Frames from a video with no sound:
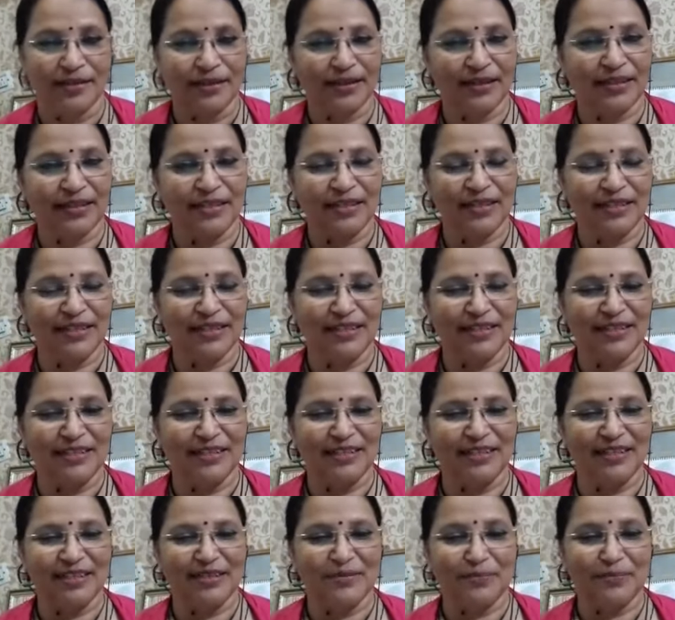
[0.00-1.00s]

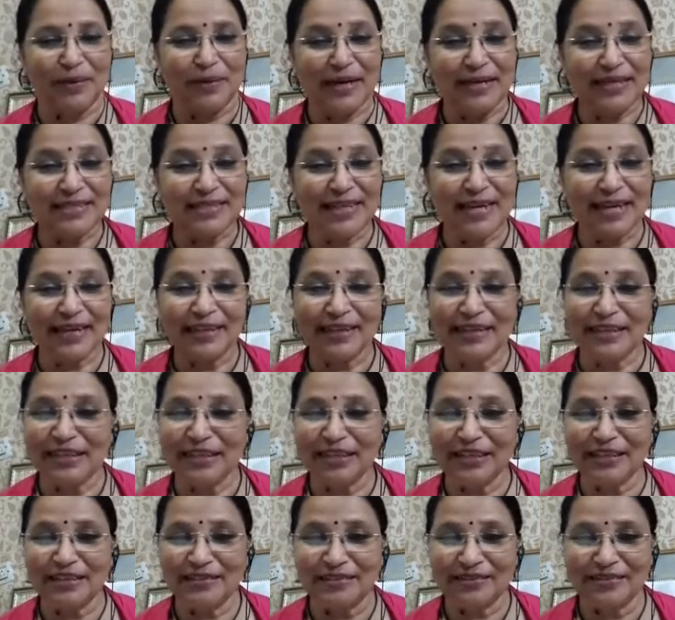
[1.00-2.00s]
The
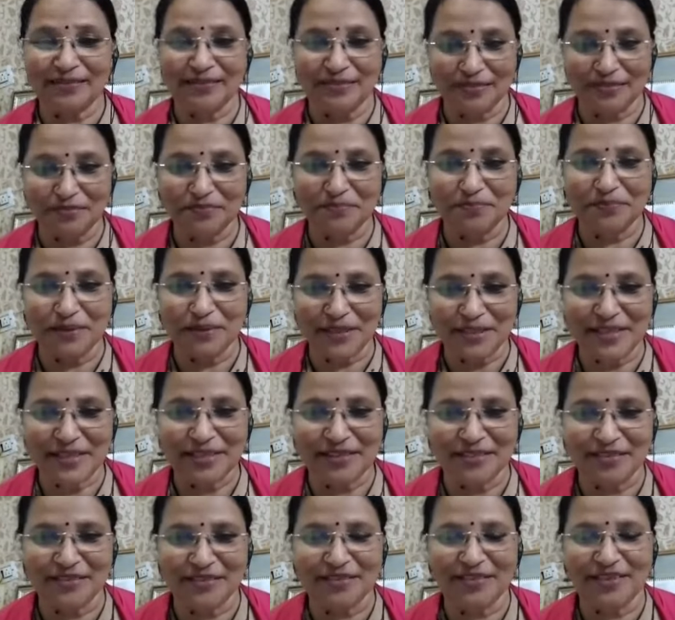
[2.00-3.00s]
bicycle
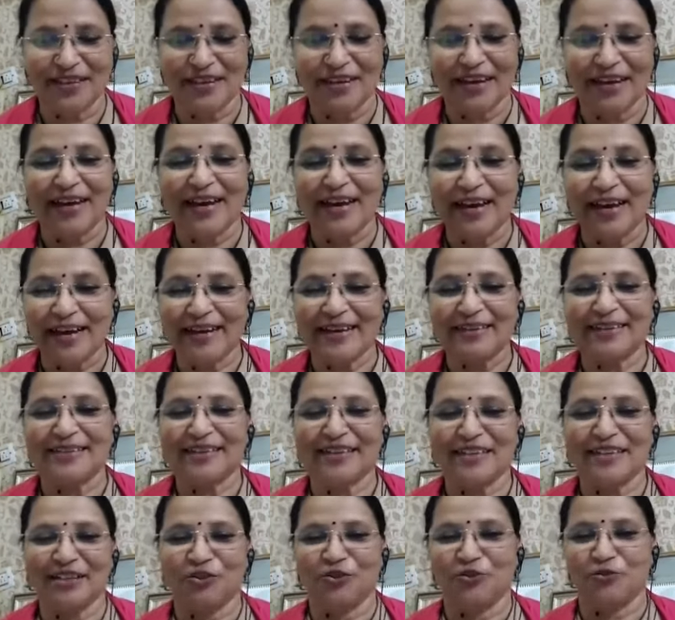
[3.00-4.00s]
person had
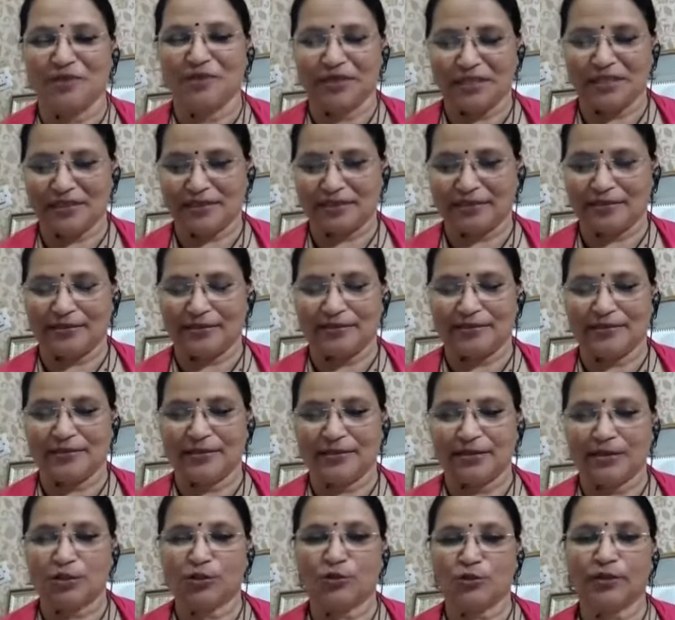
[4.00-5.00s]
the innovation.
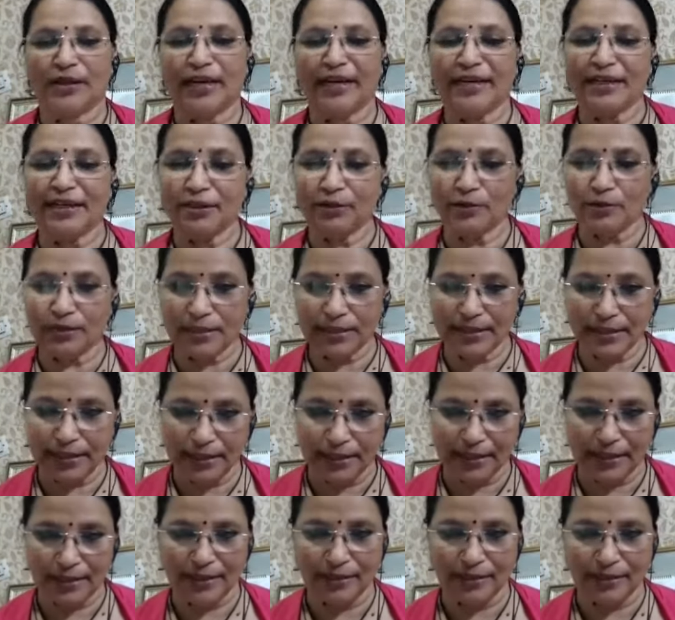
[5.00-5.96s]
So can you see